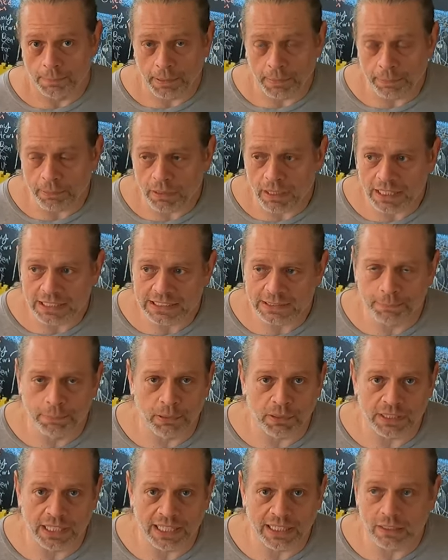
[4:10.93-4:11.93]
People like to
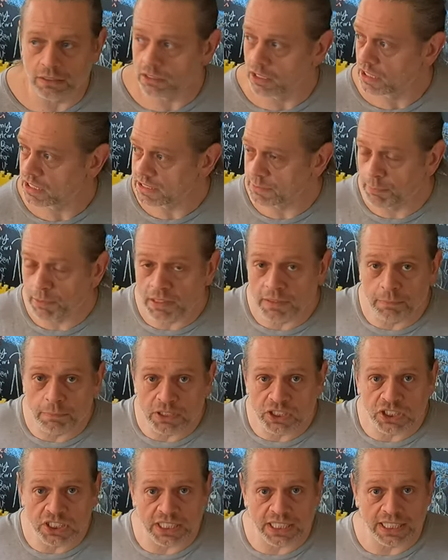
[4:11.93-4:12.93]
put down Smith
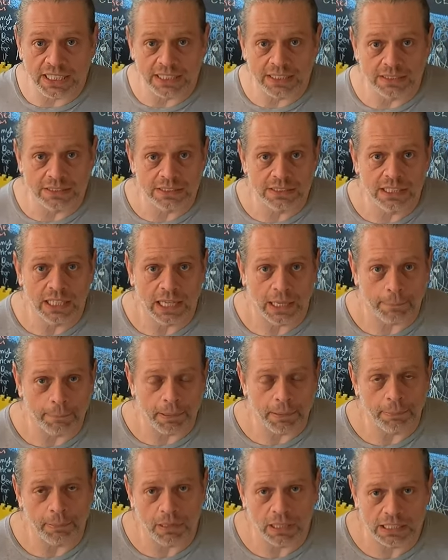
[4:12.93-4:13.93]
machines, and
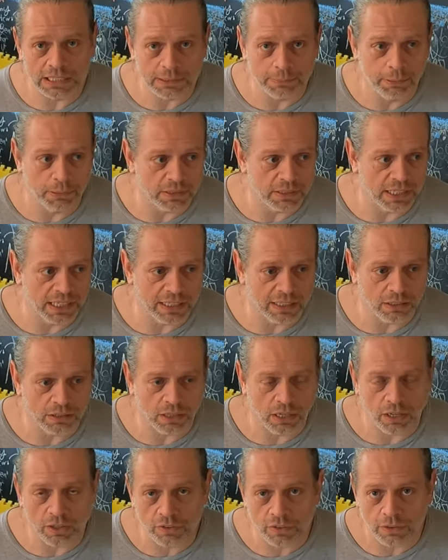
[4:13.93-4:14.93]
people like to put
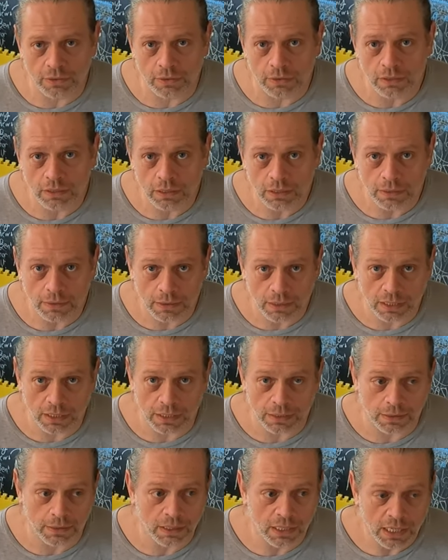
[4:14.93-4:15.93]
down other
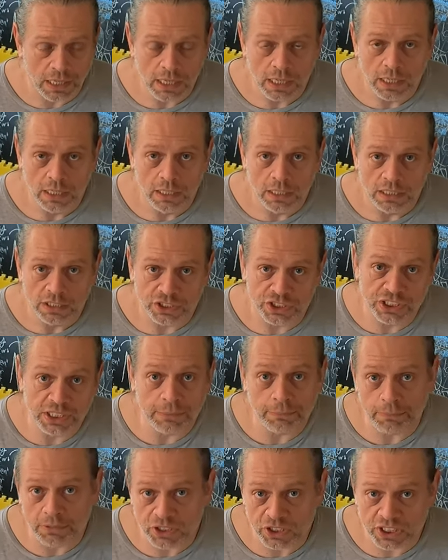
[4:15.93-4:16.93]

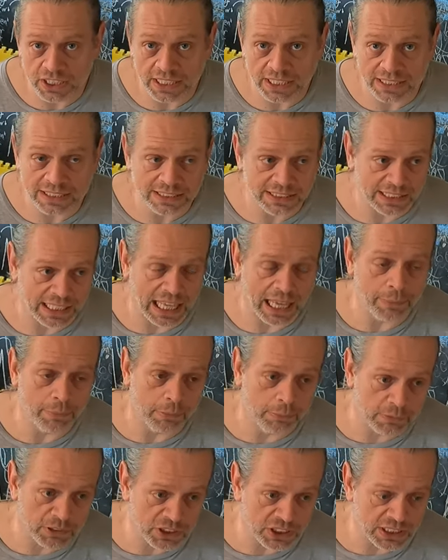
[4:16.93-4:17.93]
gym machines and
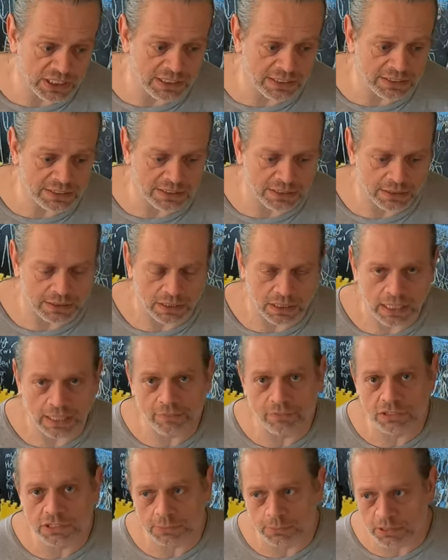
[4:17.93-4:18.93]
cable machines and
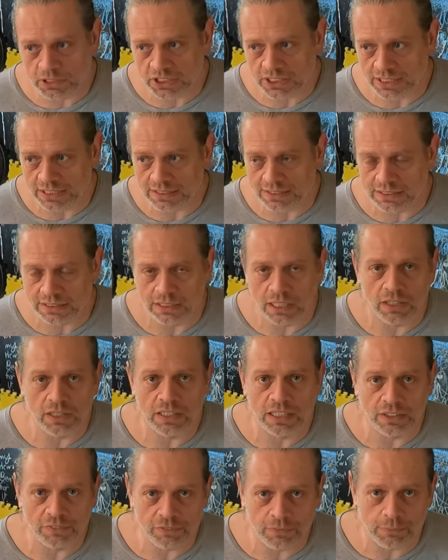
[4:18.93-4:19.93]
leverage machines and
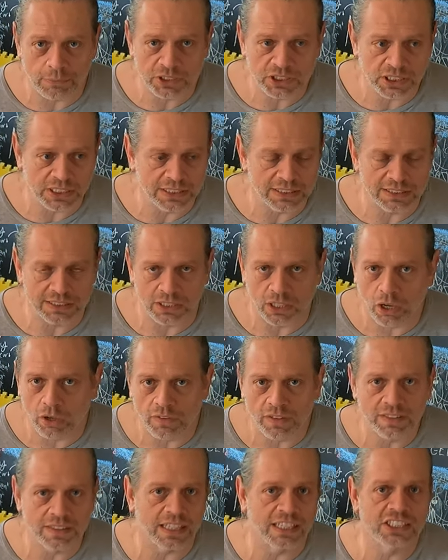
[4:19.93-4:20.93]
other different machines, and
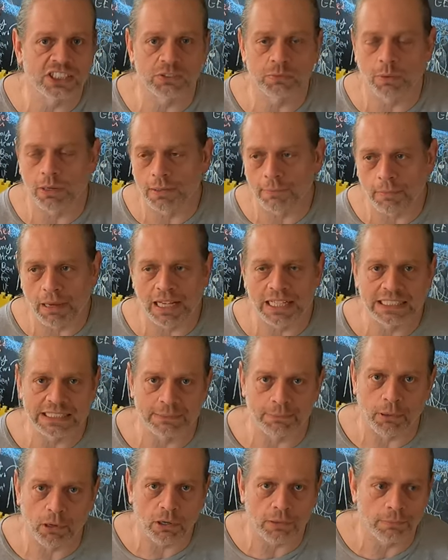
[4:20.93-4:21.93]
all that they swear by is
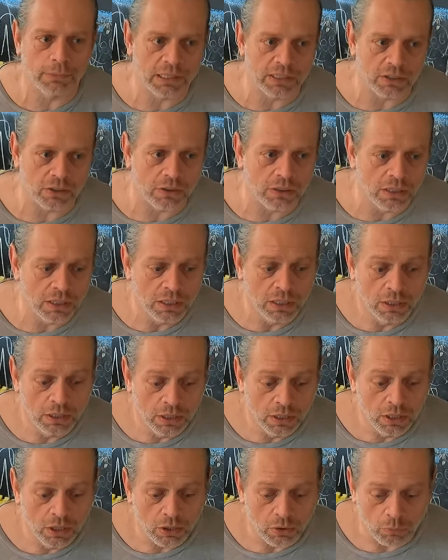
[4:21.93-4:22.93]
a barbell.
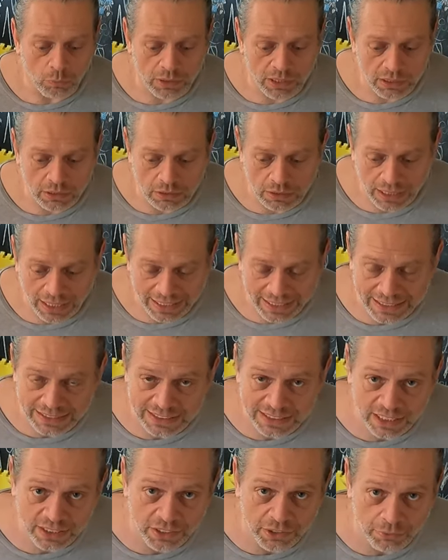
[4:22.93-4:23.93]
Well, I can
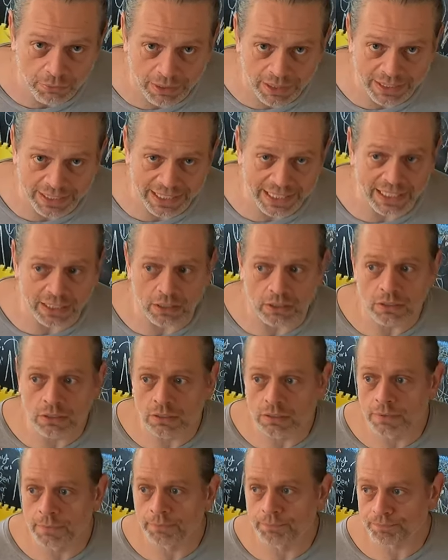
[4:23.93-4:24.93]
tell you right
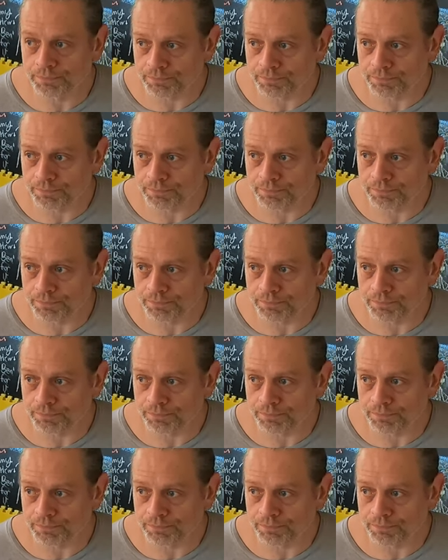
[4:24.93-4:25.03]
now,